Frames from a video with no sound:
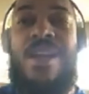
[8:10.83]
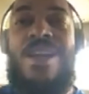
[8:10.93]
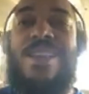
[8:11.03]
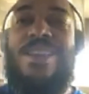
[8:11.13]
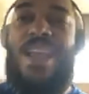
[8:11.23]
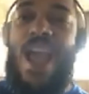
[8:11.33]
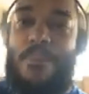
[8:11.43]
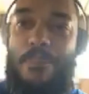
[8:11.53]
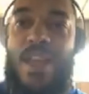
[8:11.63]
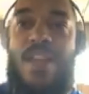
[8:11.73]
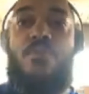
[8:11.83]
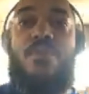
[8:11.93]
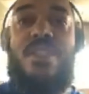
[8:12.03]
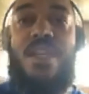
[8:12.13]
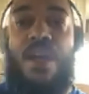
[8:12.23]
That piece was
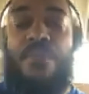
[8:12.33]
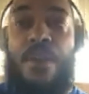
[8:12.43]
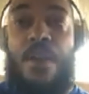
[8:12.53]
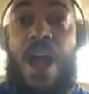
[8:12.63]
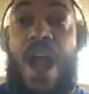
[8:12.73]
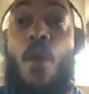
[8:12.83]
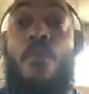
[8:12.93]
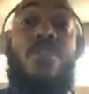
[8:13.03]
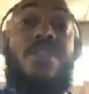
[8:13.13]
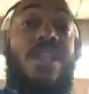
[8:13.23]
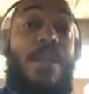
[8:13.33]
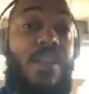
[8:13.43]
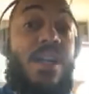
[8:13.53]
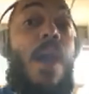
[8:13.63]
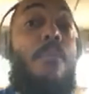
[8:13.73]
tough. I overslept a
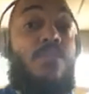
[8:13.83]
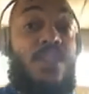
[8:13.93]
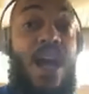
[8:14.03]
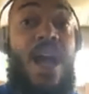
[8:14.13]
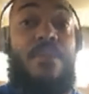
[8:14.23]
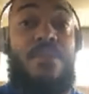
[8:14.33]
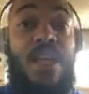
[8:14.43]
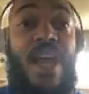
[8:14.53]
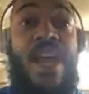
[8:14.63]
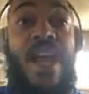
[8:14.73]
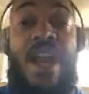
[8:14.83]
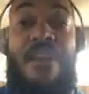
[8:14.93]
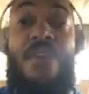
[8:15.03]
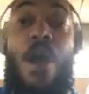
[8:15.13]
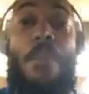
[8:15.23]
couple times, and I found
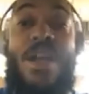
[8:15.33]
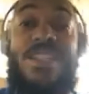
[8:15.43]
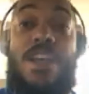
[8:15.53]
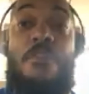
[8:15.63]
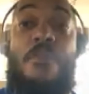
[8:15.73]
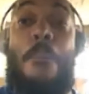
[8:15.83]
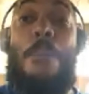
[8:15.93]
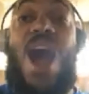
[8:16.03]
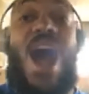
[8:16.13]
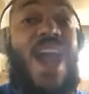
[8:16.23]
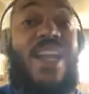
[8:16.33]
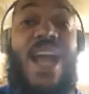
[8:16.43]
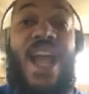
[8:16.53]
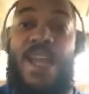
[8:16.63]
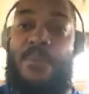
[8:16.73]
myself behind the 8
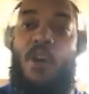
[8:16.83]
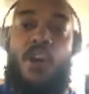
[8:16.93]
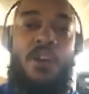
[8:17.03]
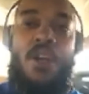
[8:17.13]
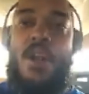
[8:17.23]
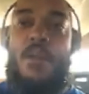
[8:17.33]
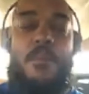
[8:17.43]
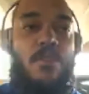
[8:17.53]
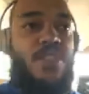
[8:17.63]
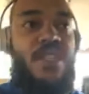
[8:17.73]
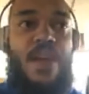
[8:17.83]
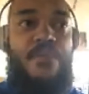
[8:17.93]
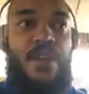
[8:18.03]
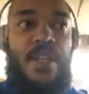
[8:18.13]
ball, most definitely.